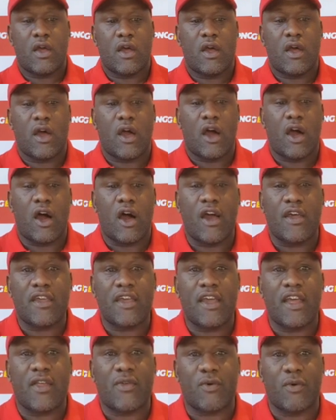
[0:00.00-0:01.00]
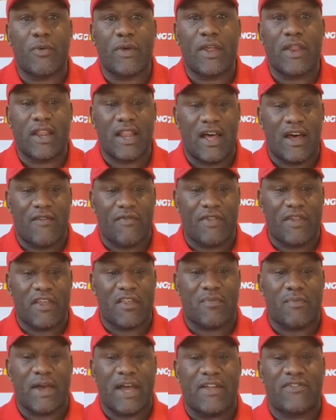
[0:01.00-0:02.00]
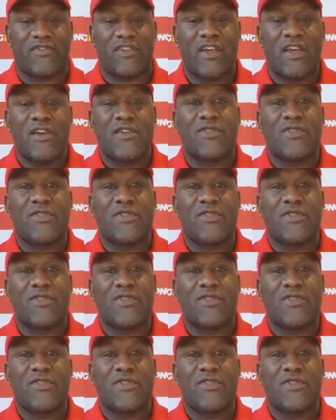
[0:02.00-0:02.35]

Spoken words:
Oh yes, well we love this match.